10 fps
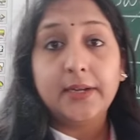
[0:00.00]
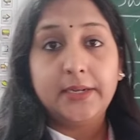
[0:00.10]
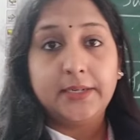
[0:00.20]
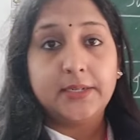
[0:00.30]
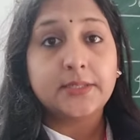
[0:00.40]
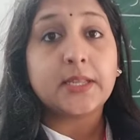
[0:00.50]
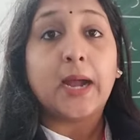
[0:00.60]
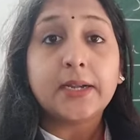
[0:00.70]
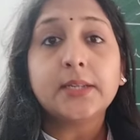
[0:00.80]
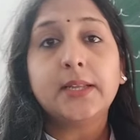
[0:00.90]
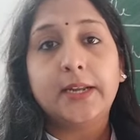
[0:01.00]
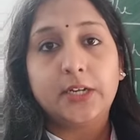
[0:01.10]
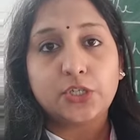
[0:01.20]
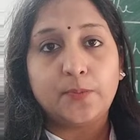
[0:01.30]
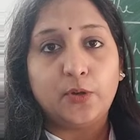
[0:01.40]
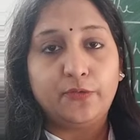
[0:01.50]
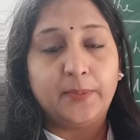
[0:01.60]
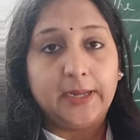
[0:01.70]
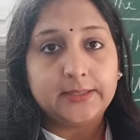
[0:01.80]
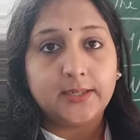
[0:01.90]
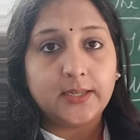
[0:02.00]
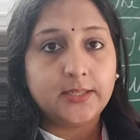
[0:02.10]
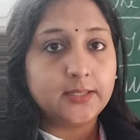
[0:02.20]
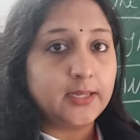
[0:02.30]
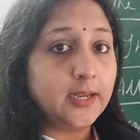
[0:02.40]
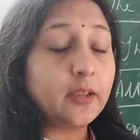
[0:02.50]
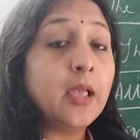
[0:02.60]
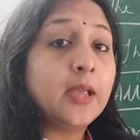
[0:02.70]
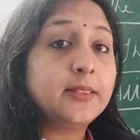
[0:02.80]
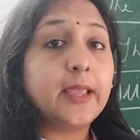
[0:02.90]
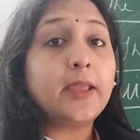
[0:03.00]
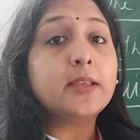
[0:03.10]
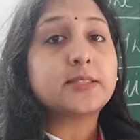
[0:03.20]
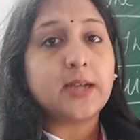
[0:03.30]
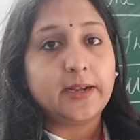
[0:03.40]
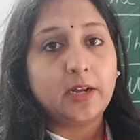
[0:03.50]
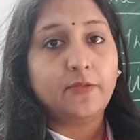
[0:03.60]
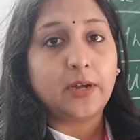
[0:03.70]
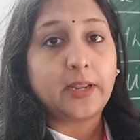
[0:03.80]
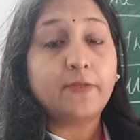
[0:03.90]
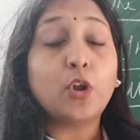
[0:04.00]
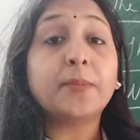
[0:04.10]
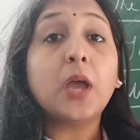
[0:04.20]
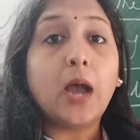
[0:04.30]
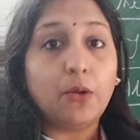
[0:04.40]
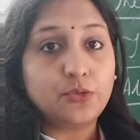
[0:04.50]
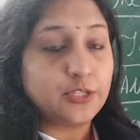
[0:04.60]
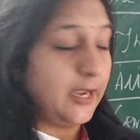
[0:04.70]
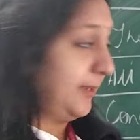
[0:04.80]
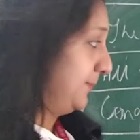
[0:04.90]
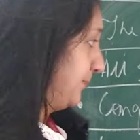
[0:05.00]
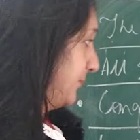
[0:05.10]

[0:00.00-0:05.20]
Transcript: leaders under the leadership of Bal Gangadhar Tilak, they started working from the outside